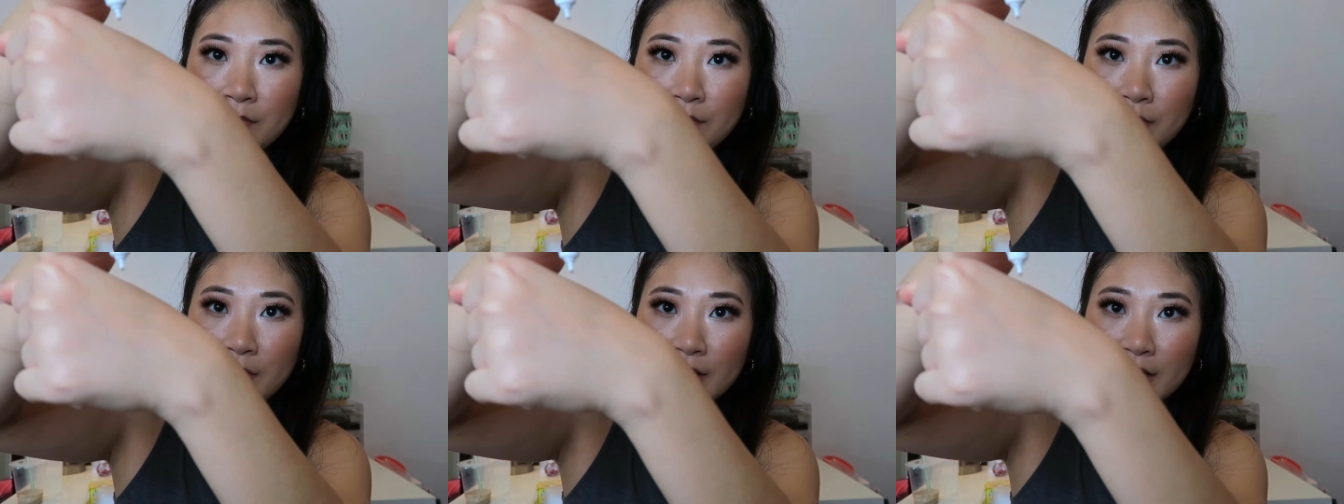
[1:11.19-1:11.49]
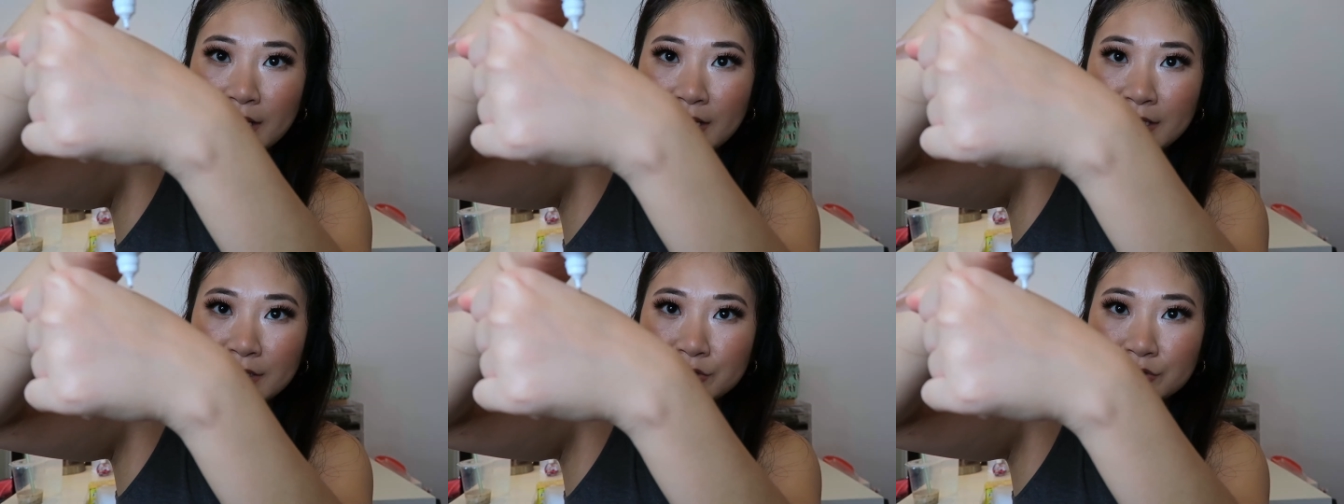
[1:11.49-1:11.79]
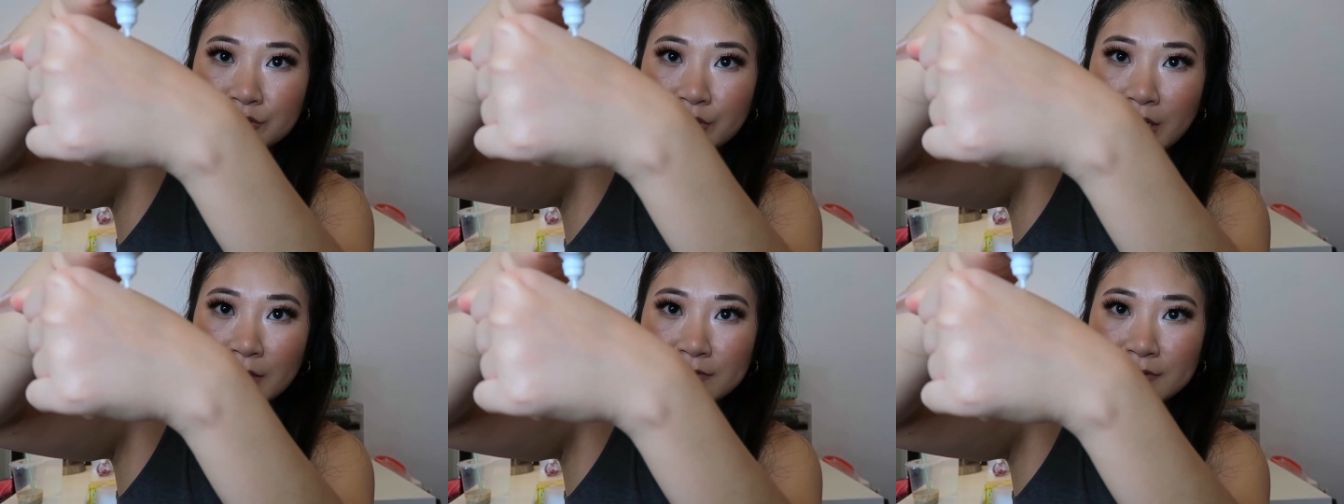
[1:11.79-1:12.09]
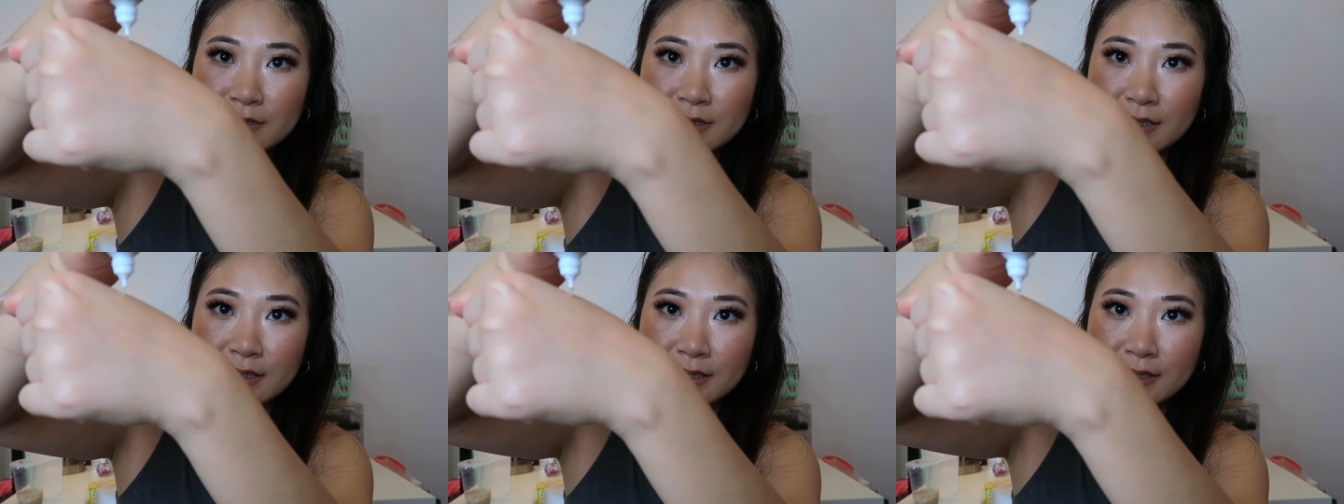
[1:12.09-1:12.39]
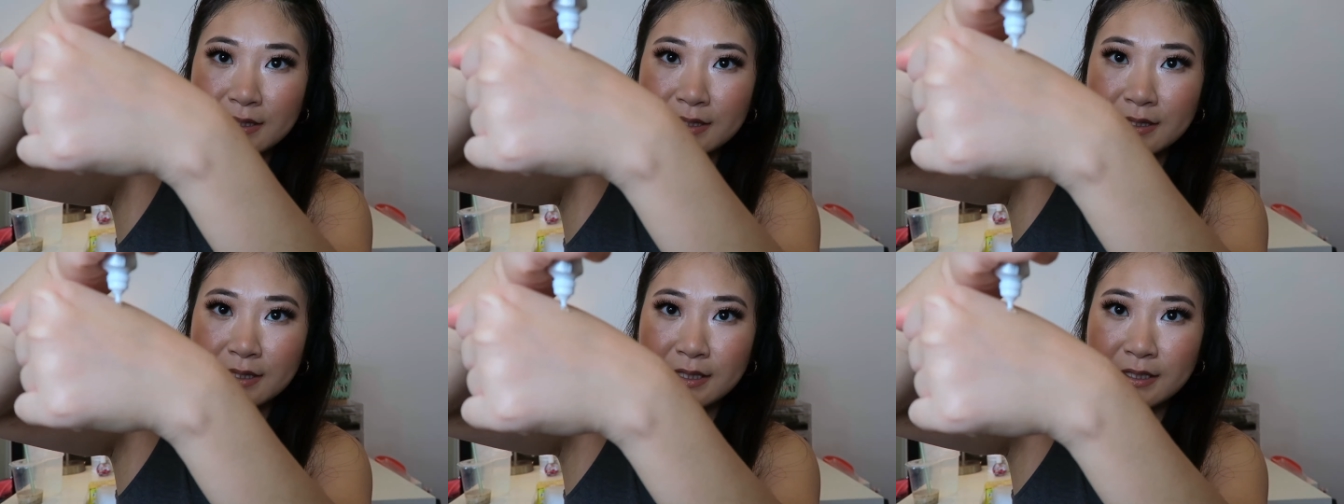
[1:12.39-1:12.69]
but it drops
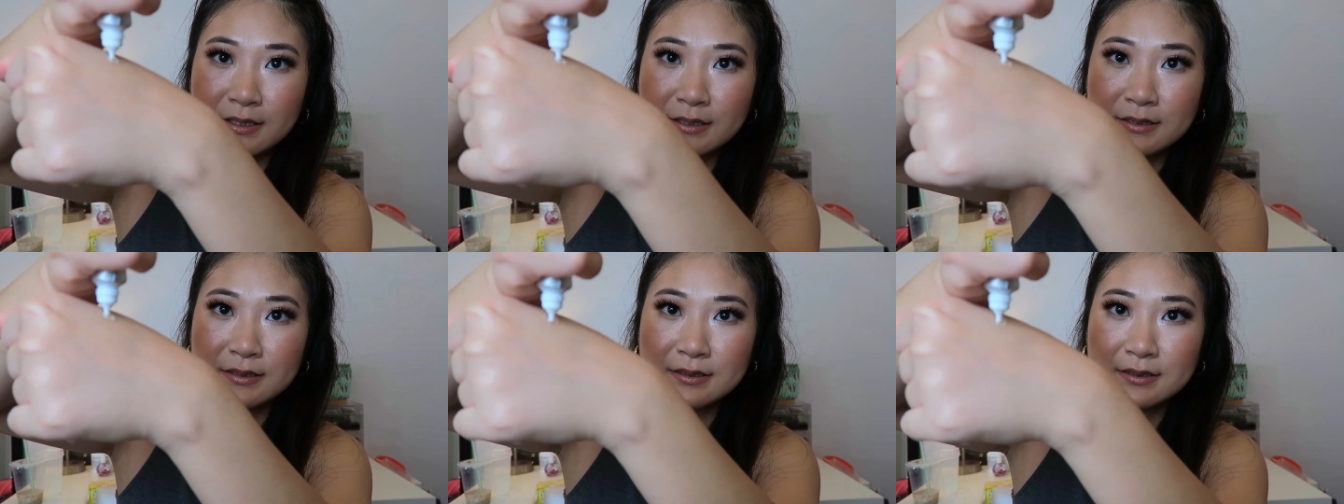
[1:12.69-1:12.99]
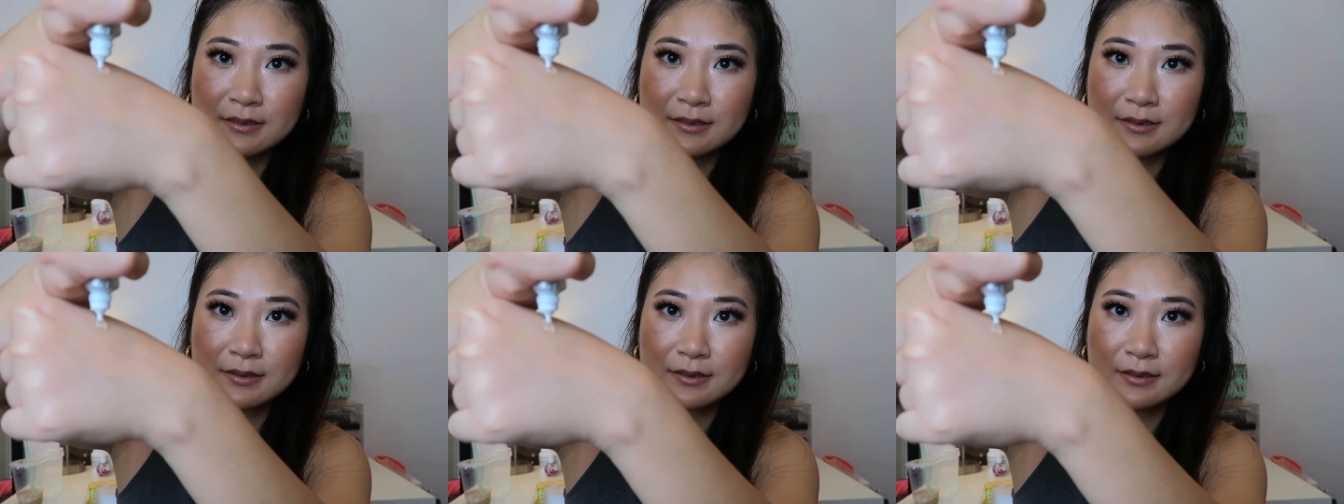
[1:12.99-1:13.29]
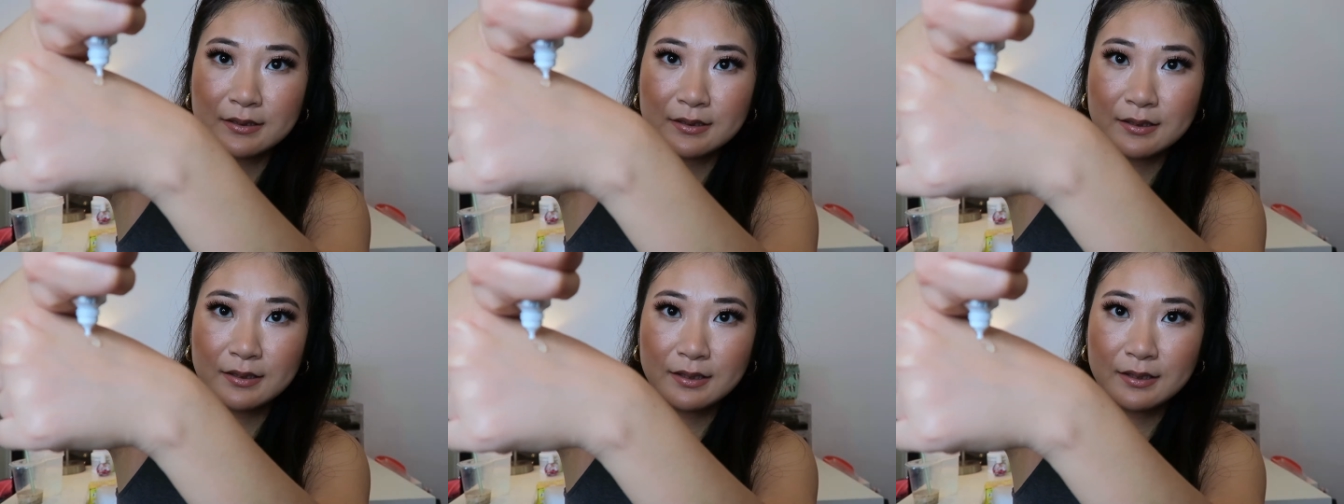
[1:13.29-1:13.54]
like this.